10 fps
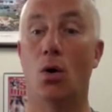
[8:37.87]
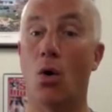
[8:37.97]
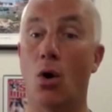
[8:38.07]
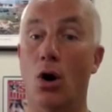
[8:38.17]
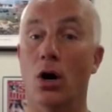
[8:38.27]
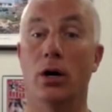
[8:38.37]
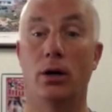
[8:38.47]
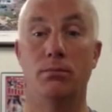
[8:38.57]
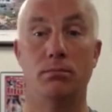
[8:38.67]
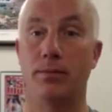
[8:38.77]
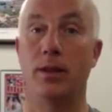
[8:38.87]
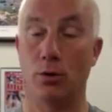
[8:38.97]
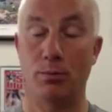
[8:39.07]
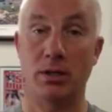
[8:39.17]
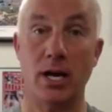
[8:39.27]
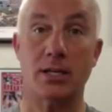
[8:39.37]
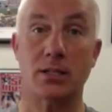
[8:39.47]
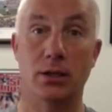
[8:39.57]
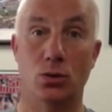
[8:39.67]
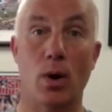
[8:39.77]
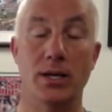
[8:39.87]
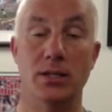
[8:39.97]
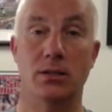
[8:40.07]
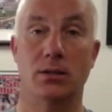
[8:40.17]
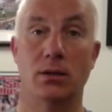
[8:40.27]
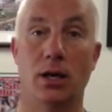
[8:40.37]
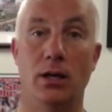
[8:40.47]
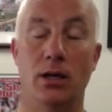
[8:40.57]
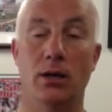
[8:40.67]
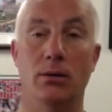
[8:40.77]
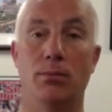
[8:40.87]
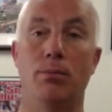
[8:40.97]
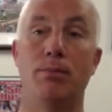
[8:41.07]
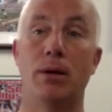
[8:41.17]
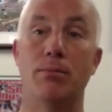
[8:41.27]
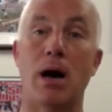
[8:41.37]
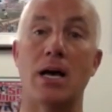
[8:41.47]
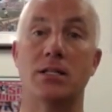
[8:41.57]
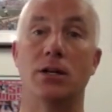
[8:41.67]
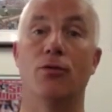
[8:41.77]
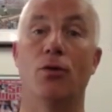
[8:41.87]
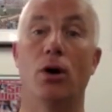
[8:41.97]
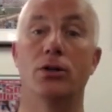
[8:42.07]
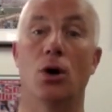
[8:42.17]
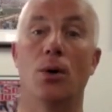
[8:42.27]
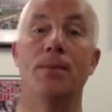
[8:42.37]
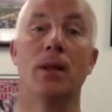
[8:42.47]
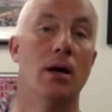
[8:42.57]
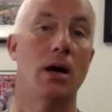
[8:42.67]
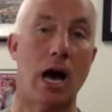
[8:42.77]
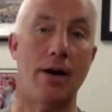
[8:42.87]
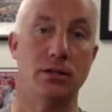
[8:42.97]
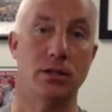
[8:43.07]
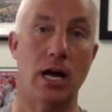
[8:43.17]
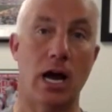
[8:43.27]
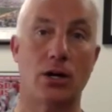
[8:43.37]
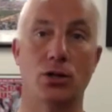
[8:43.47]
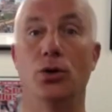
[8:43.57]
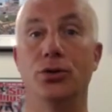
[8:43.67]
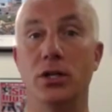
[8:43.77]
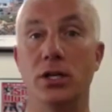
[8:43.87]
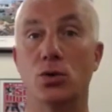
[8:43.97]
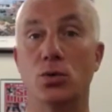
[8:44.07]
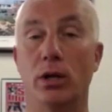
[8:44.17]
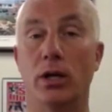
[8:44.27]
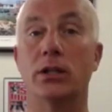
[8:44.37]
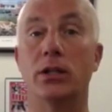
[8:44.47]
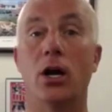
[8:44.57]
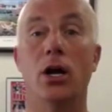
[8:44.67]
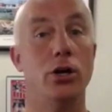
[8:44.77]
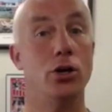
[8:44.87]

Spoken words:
or you've been tested twice and positive for it. So obviously the doctor's note that you just want to get there.